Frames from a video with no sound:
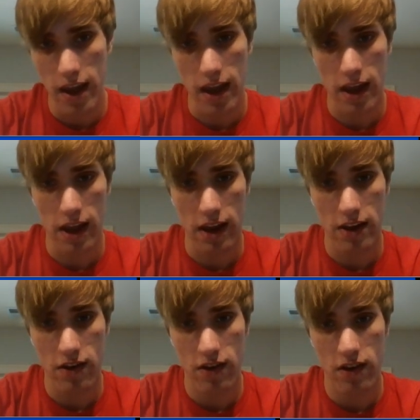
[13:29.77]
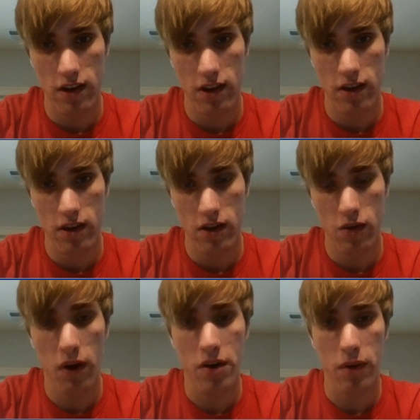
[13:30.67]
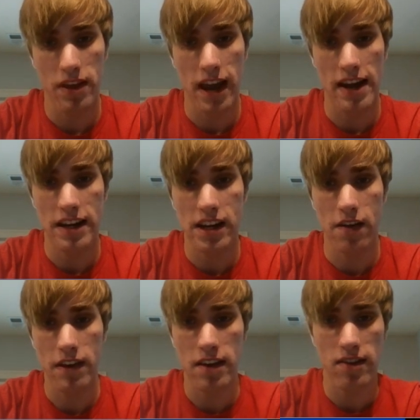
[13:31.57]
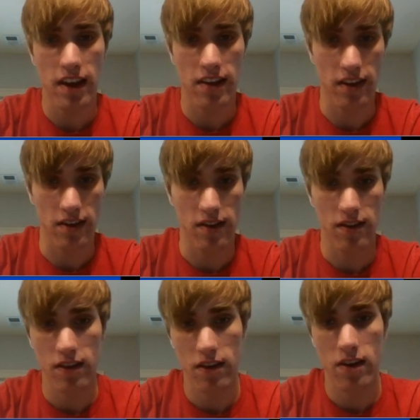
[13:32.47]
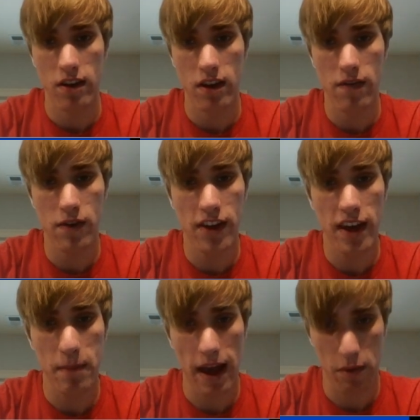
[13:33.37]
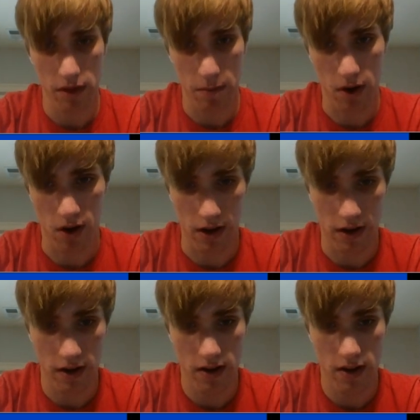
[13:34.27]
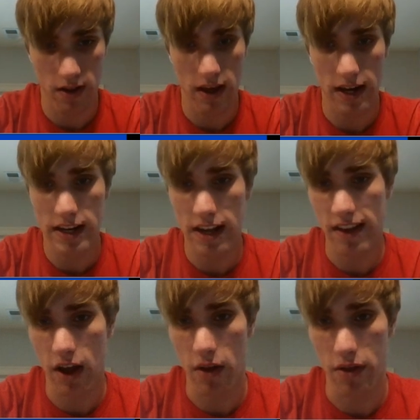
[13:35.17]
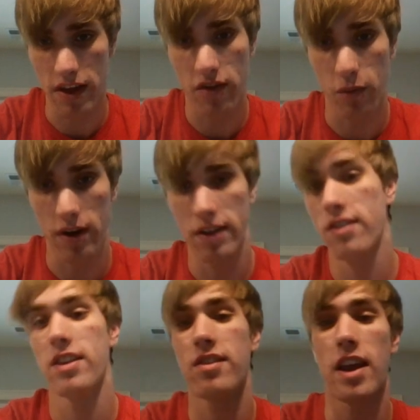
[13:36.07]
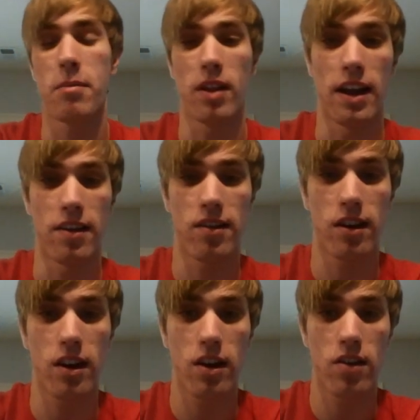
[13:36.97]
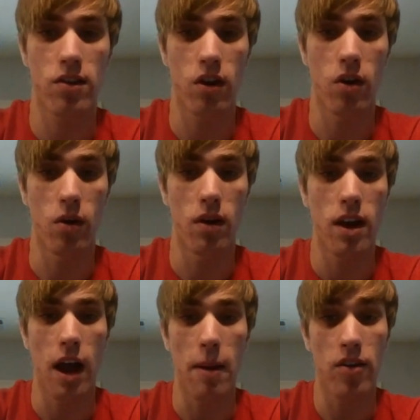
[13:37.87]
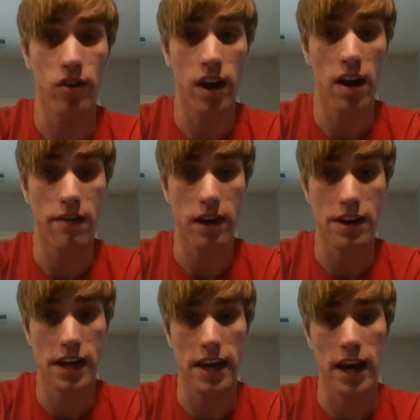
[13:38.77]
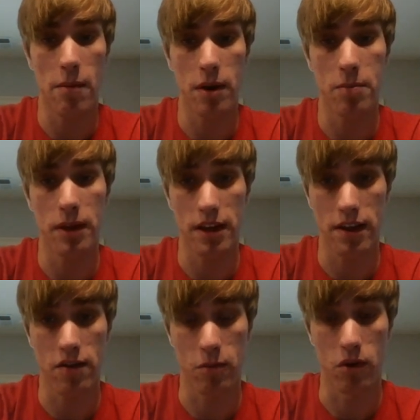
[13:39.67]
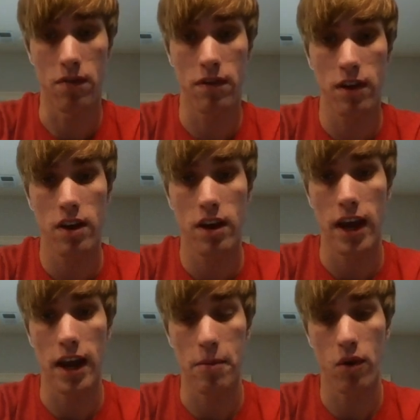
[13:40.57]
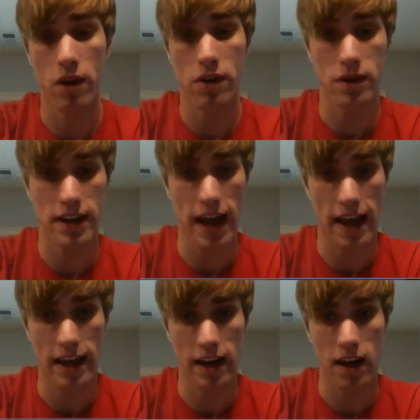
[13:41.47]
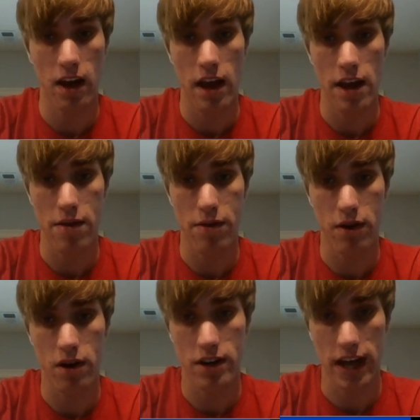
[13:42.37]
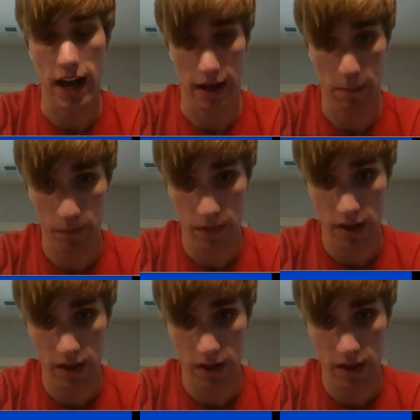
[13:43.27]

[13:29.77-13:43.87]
And you wonder what the idea of e6 is. If you take back with the pawn, the idea is now this one is destabilized. So I'm actually not even going to take it. I'm going to play this move, and I'm going to attack it a third time.